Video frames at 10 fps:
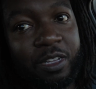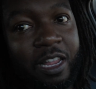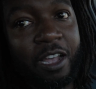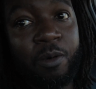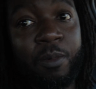
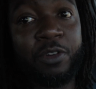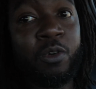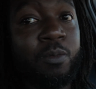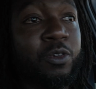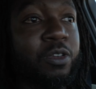like on my
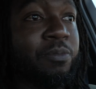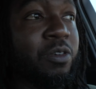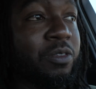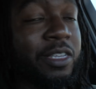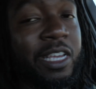normal
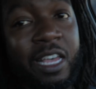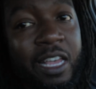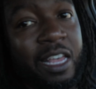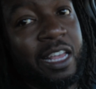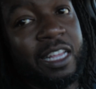commutes.
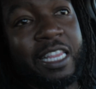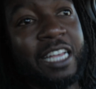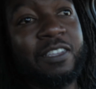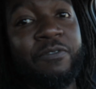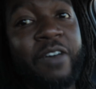
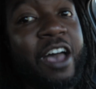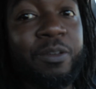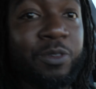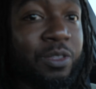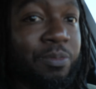That's
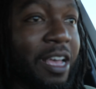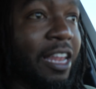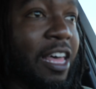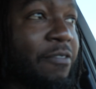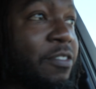invaluable to me. I
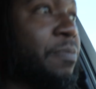love it.